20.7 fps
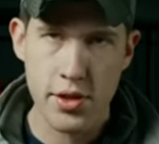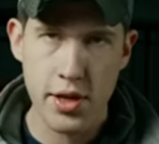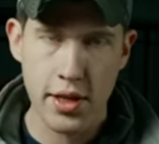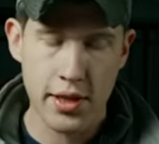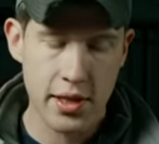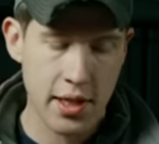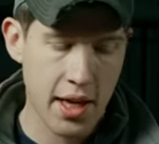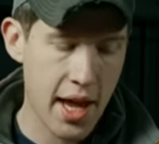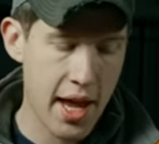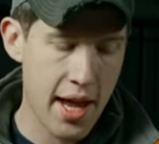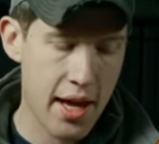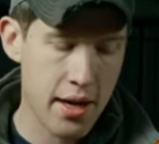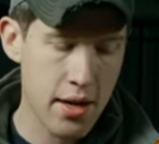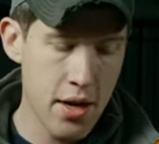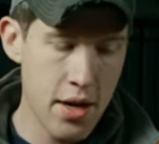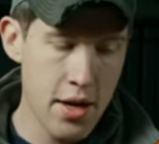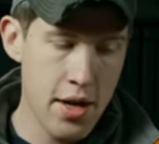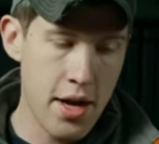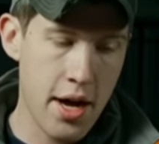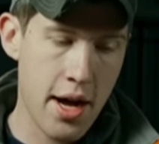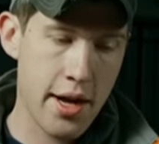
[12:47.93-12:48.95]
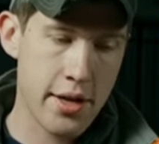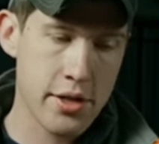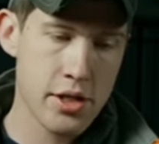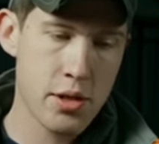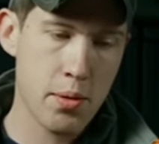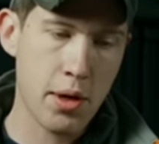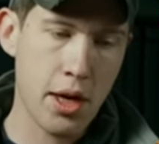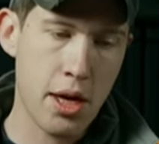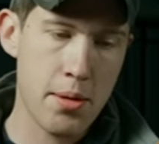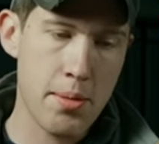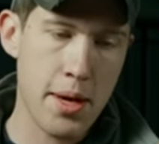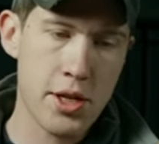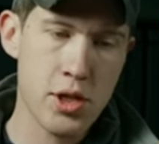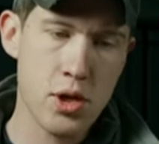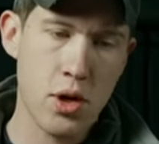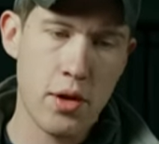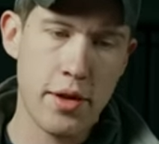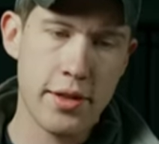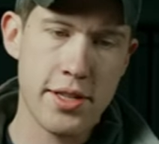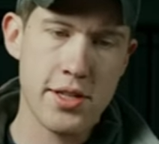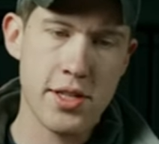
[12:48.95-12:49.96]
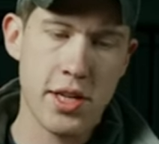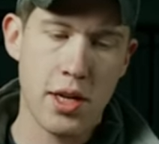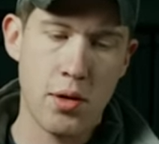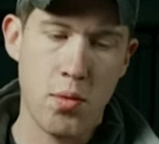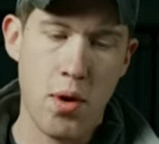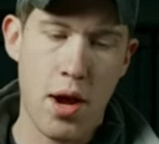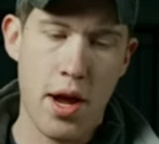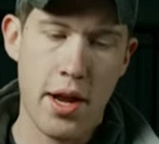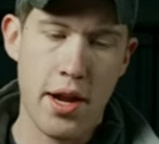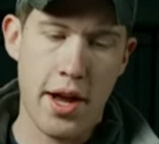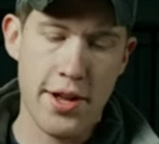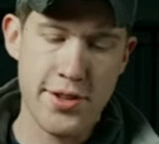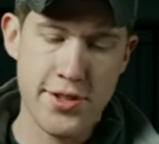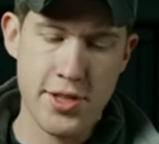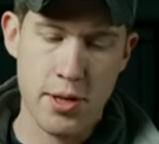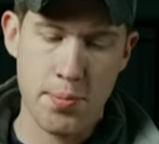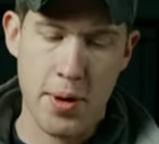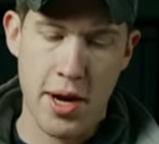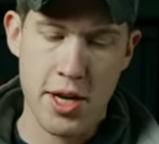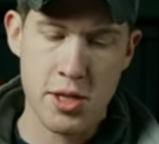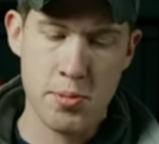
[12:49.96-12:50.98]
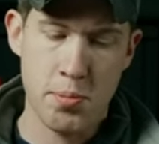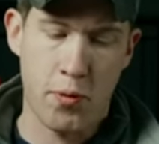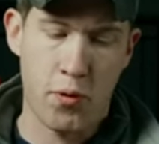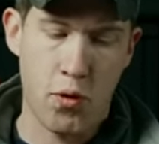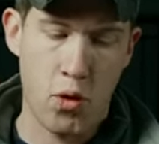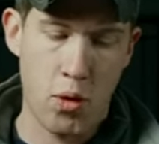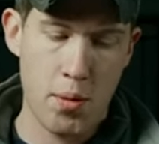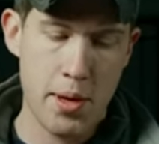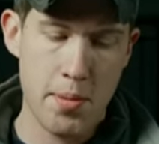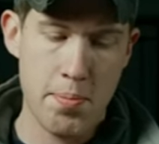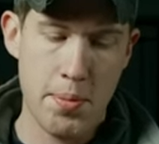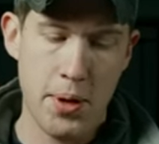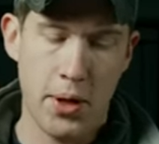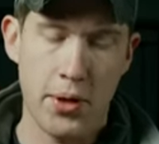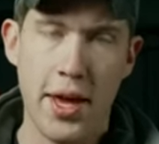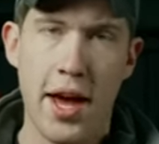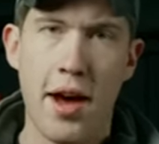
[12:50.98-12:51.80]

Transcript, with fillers: you get the can. Uh, so we're going to make sure that this can run unsuppressed before we build